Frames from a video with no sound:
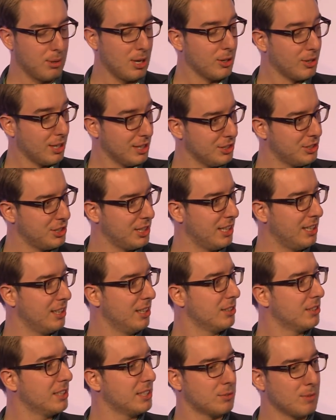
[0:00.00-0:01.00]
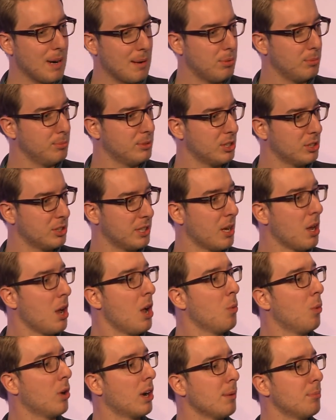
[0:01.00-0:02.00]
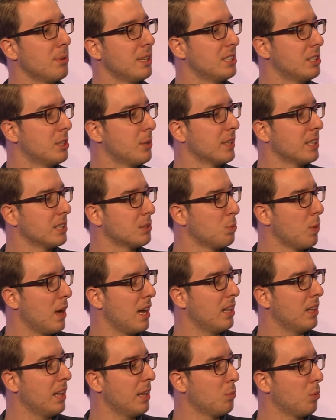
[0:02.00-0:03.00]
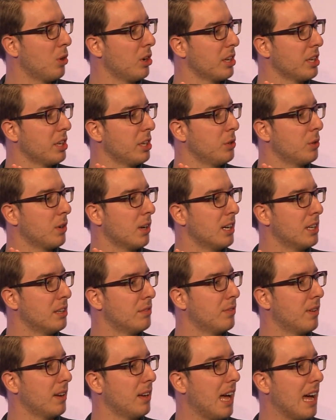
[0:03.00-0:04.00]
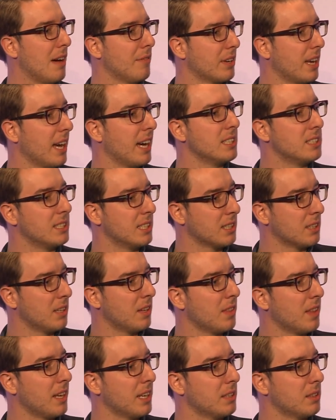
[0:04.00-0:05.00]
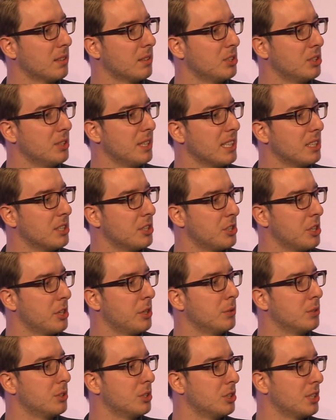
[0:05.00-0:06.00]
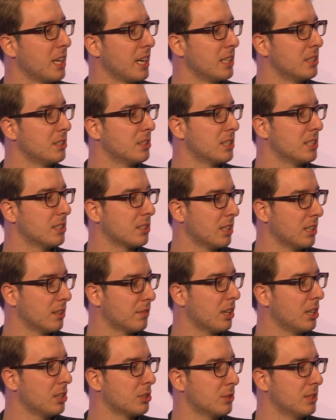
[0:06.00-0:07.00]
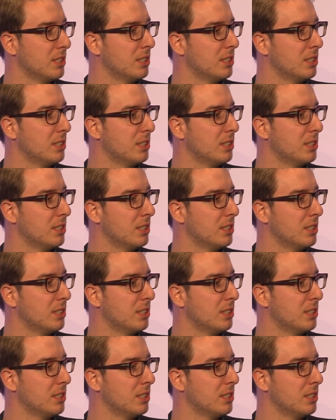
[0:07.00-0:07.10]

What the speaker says: culture, this rampant misogyny, what companies are doing this well, and what are you kind of advocating that they need to do to change this kind of culture